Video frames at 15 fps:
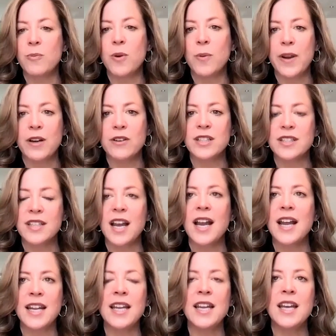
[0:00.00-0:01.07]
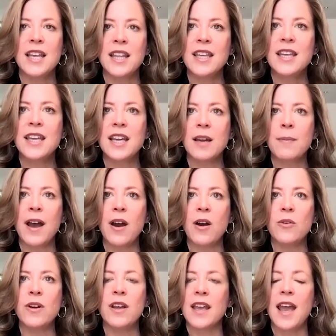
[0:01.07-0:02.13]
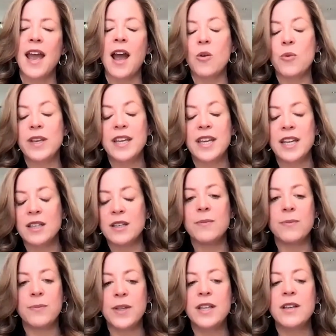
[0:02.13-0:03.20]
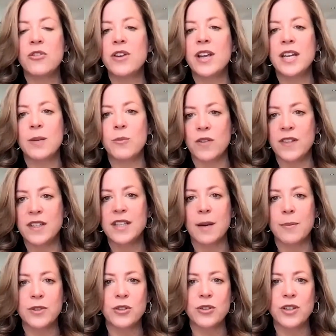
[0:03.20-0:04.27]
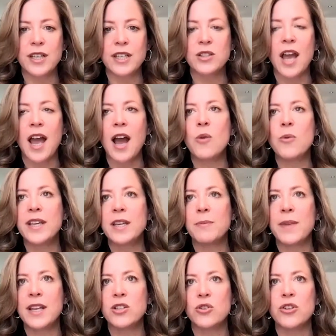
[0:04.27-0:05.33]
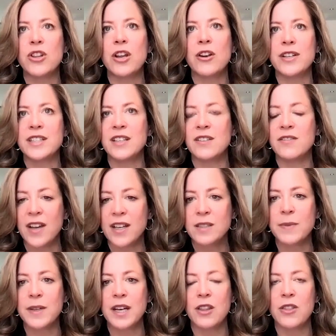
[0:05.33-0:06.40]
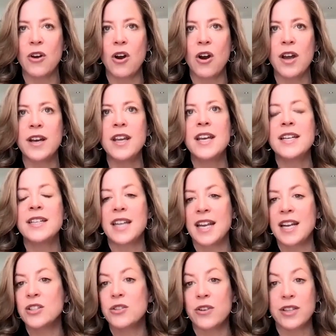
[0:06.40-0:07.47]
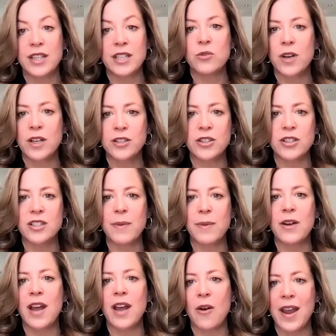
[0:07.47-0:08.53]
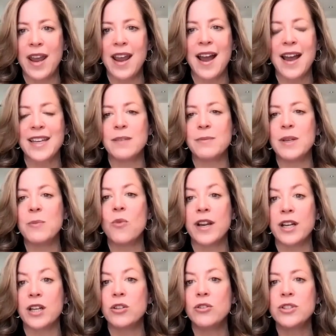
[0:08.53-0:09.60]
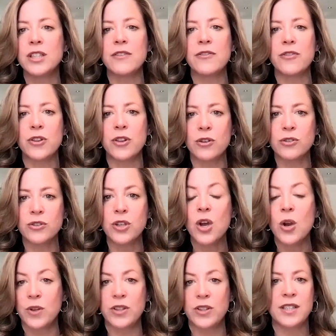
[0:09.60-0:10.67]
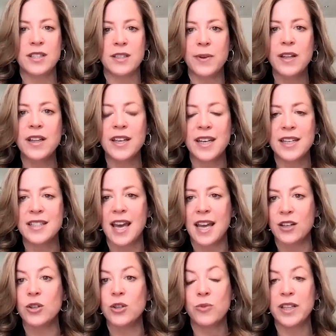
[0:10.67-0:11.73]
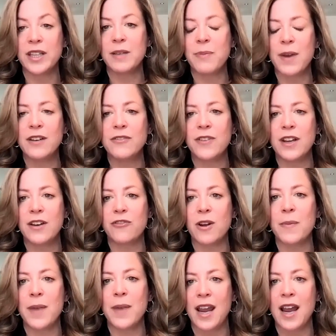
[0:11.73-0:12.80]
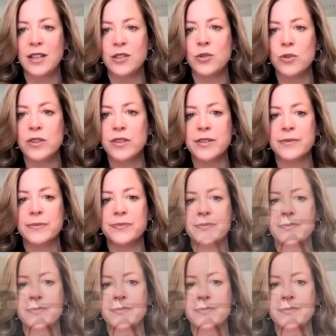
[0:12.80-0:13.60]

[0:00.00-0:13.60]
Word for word: to prepare society, thinking about how we can be creating more of these opportunities, how we can make sure there is investment and thought to answering these questions about how AI can be more inclusive for those with disabilities that could really benefit from AI tools.